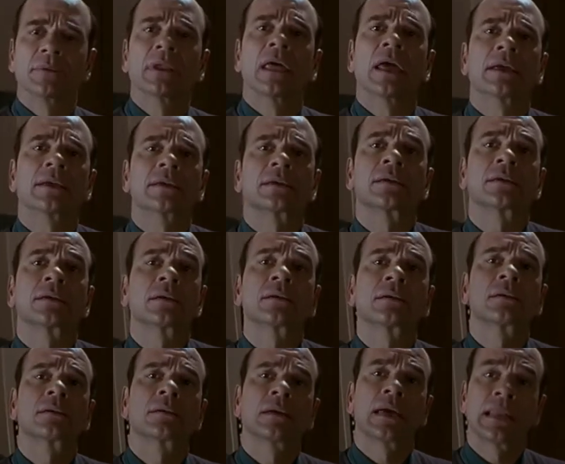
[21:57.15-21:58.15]
you'd like
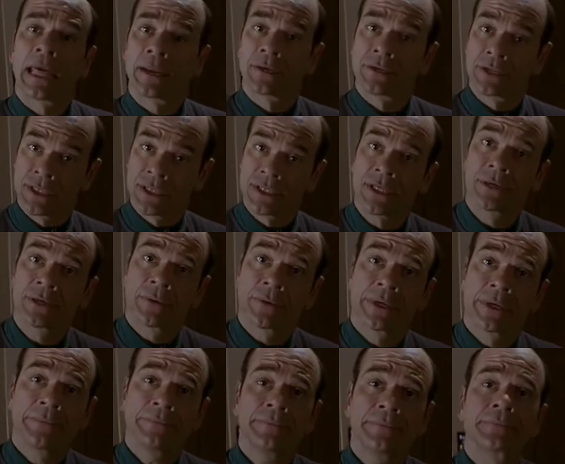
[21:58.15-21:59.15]
an analgesic
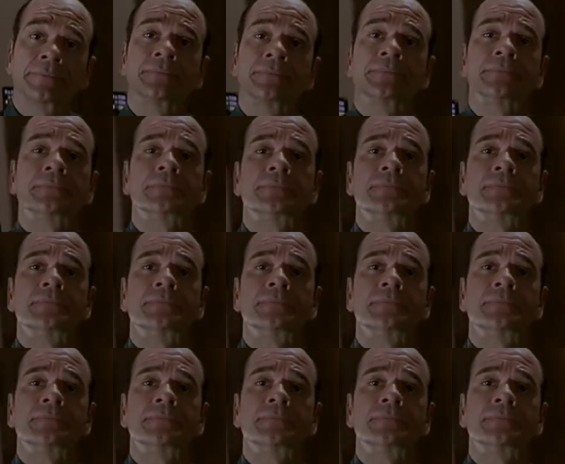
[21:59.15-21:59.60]
cream?